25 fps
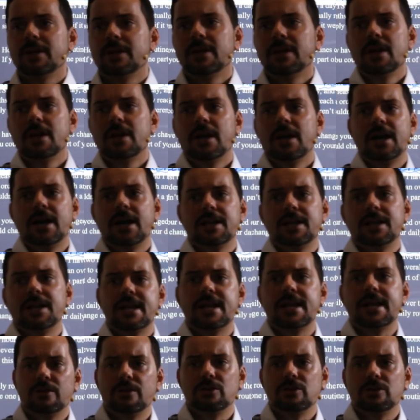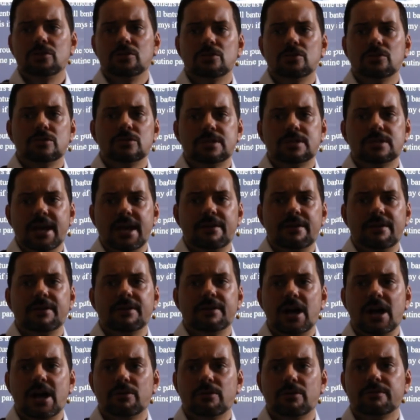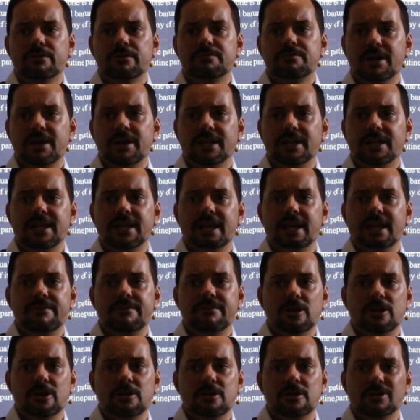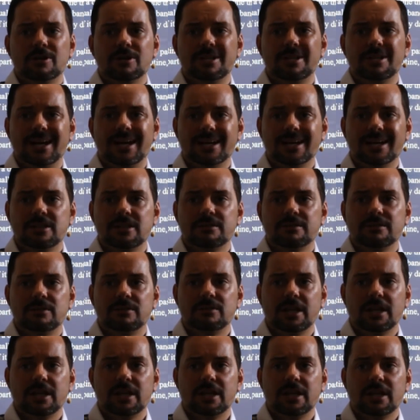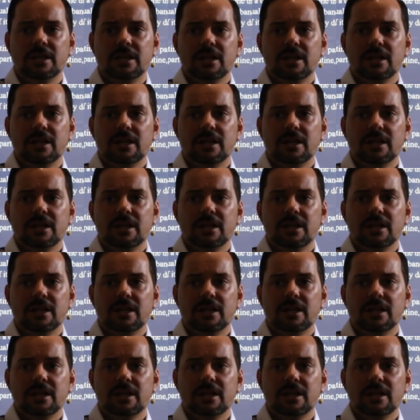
I now use every hour of my day very productively,